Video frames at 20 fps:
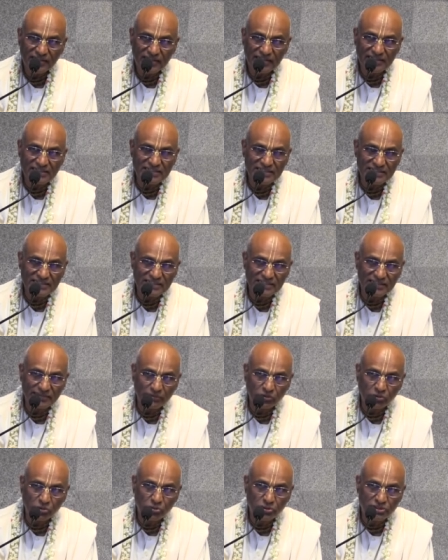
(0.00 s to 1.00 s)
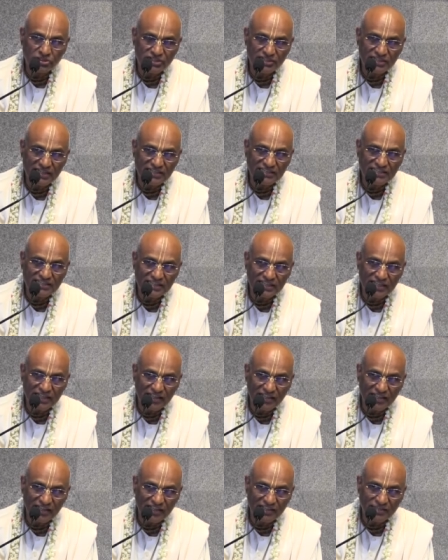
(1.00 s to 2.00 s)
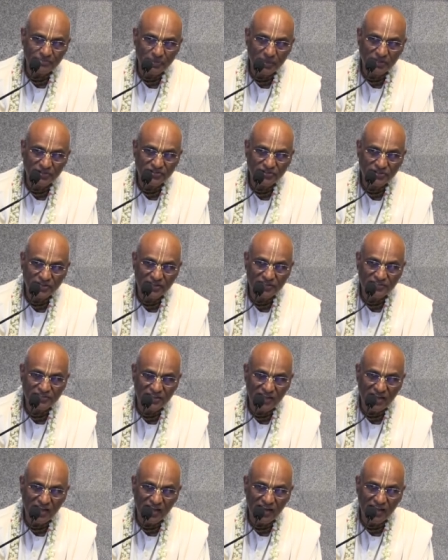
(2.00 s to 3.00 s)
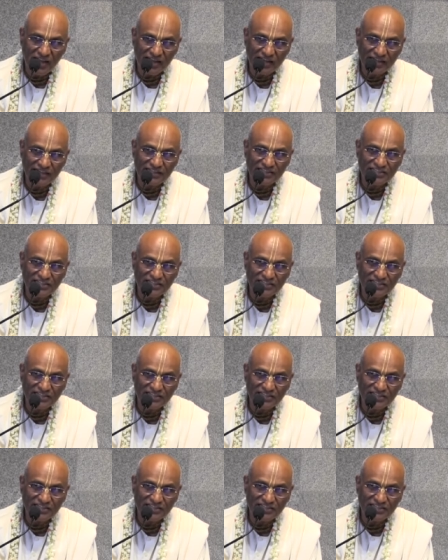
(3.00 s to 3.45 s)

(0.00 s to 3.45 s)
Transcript: is his, through his next expansion as Kala, it